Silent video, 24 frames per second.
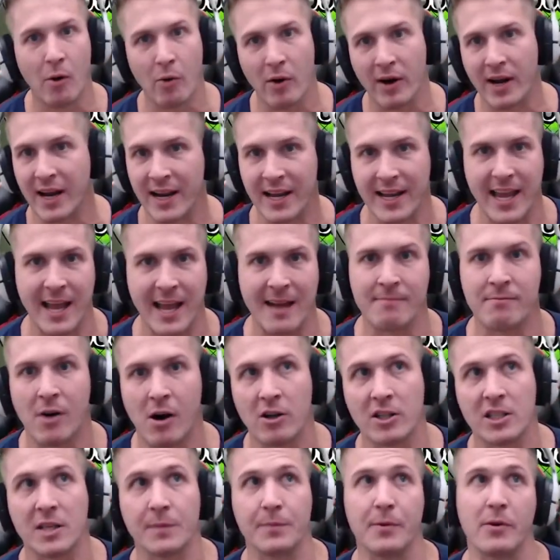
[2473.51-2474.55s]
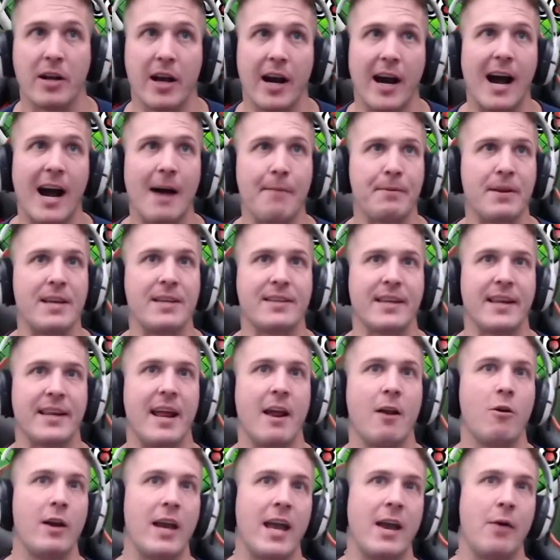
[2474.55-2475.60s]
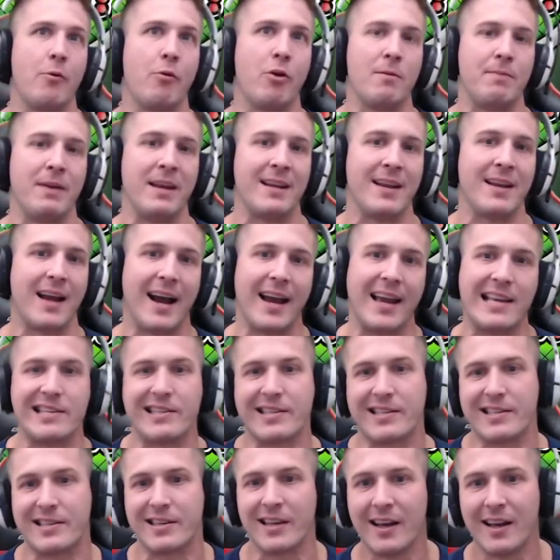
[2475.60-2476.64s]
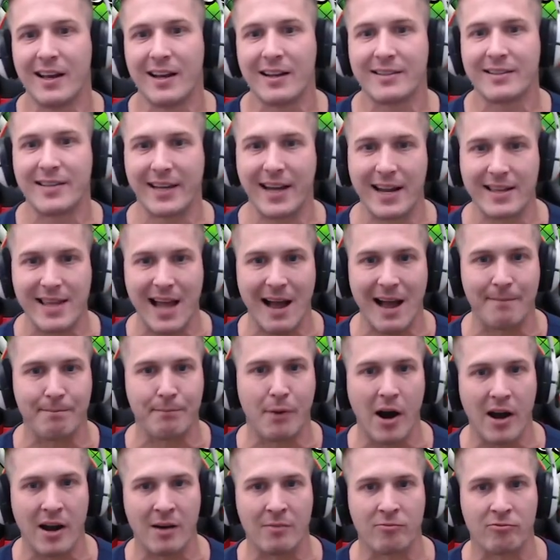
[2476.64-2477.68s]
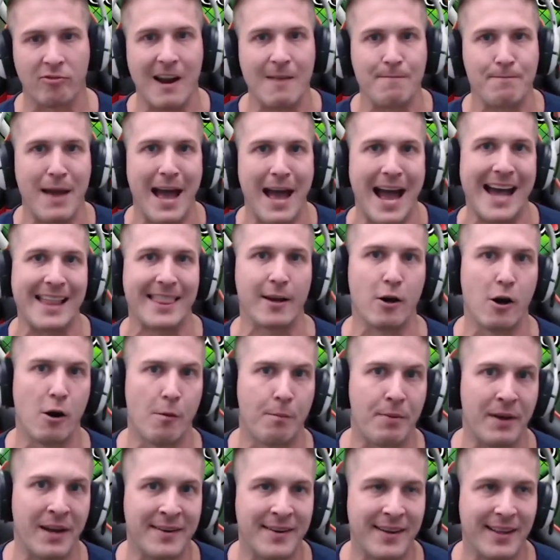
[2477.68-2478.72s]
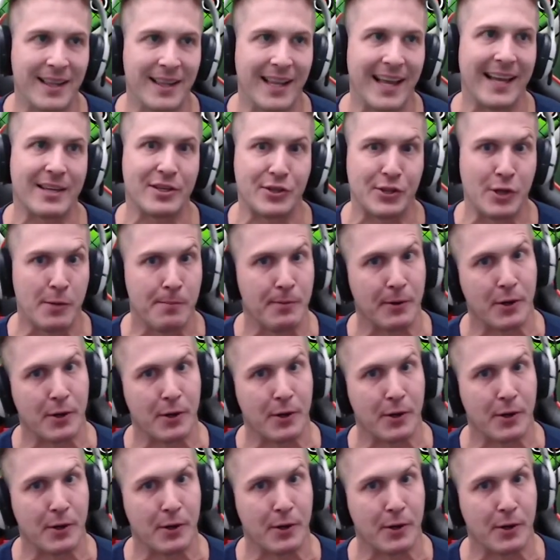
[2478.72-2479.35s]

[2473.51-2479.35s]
we're going to get multiple copies, and it, it would be nice to get that bottom right path opened, like, super